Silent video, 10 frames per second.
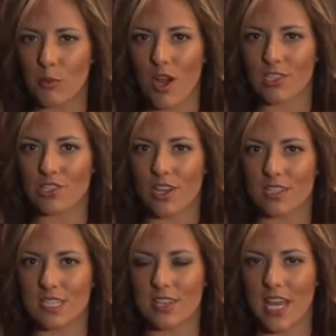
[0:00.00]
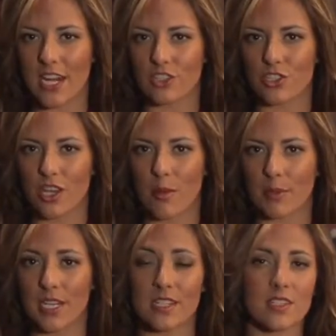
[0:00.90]
watchdogs say the energy
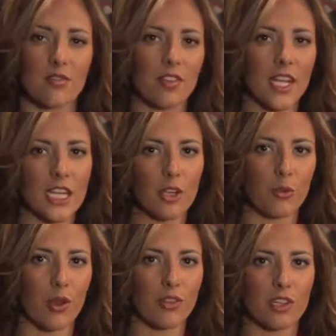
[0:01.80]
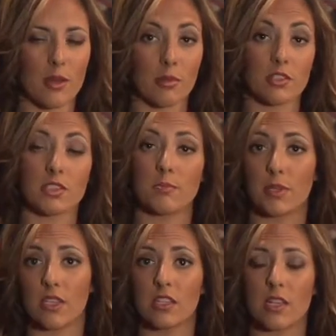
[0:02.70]
company is inflating growth numbers to
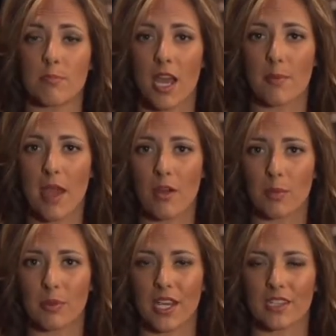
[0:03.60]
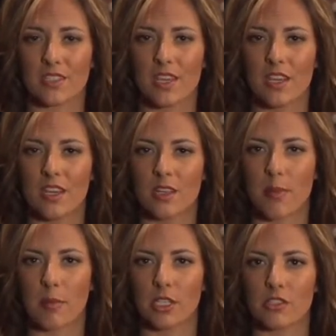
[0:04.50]
build and buy power plants. The
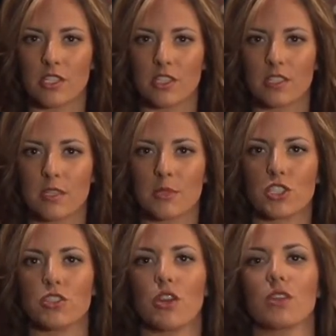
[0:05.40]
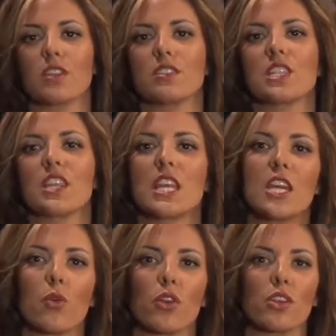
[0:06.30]
Public Utilities Commission noticed.
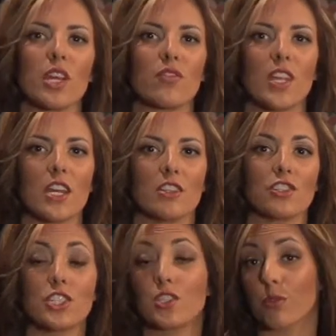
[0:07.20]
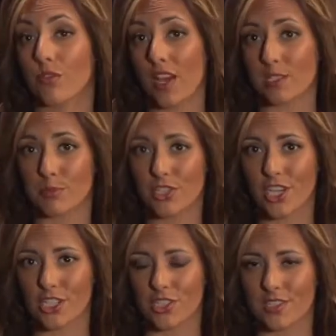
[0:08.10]
They ordered NV Energy to revise
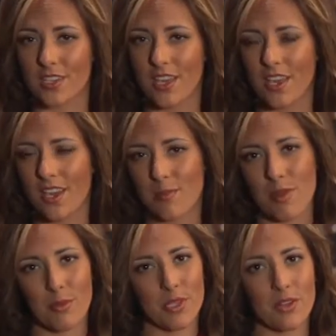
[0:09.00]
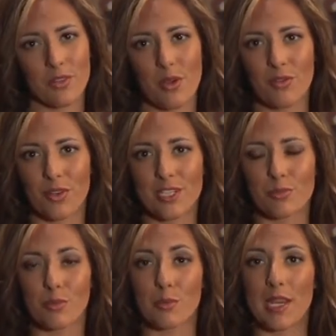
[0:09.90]
projections. But we don't know if
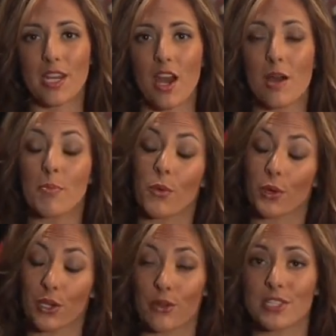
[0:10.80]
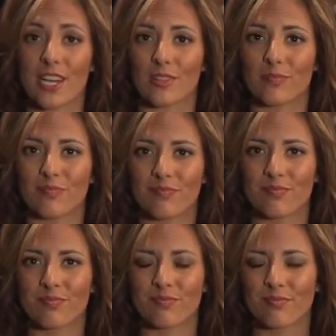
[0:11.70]
rates will remain up or go down.
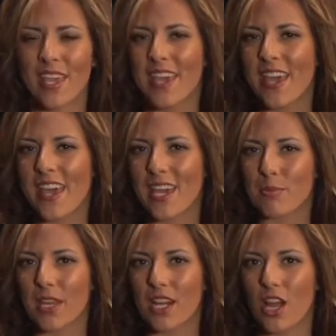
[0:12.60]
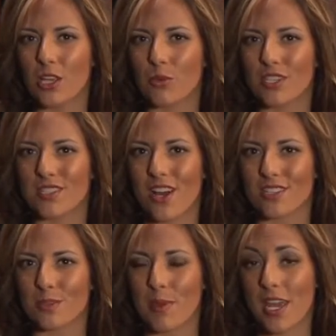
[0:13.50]
And Planet Hollywood is
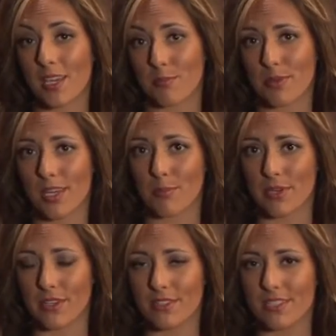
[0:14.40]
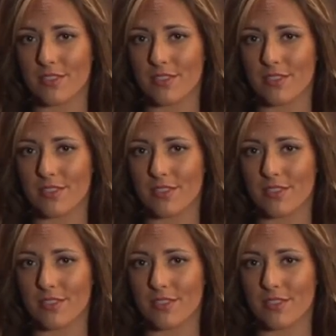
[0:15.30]
also paying big bills,